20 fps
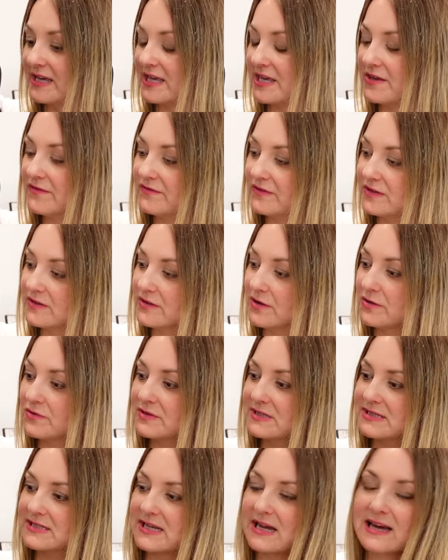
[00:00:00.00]
Even though
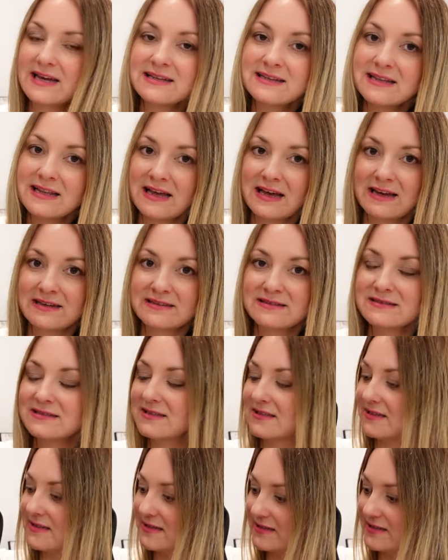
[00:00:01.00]
it's unlined,